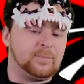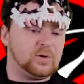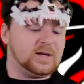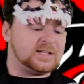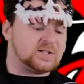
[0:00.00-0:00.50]

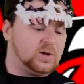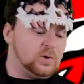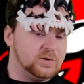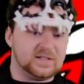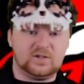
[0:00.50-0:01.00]
emperor is
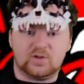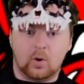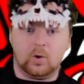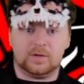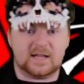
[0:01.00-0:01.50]
clothed in
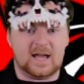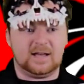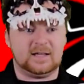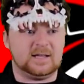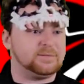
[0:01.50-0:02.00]
gold,
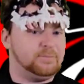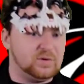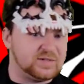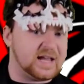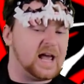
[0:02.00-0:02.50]
and his
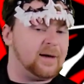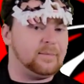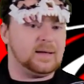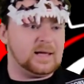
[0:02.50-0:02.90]
museum